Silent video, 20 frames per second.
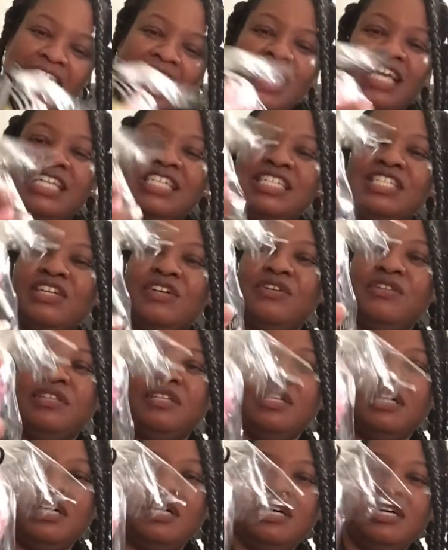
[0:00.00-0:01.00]
And so
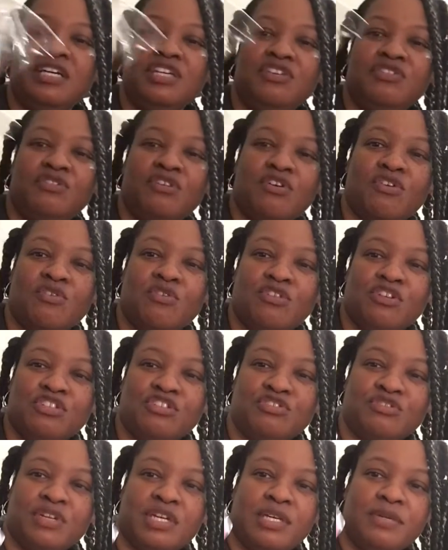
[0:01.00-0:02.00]
the Unicorn
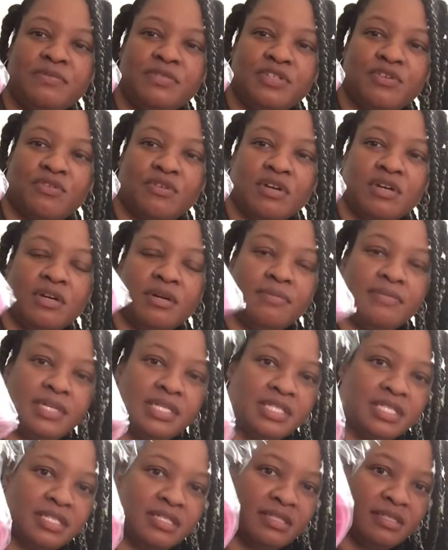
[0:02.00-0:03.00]
Dream Scrub
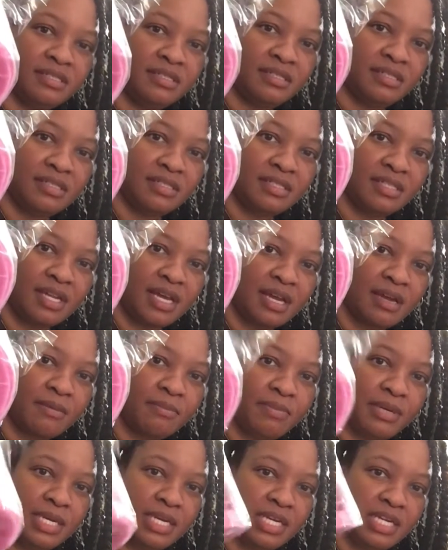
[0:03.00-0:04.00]
is a like a
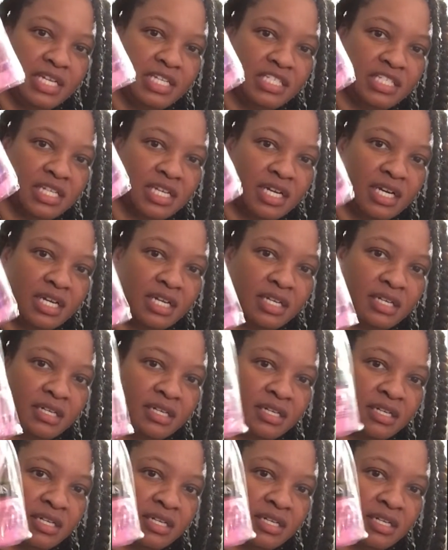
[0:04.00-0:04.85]
pinkish color.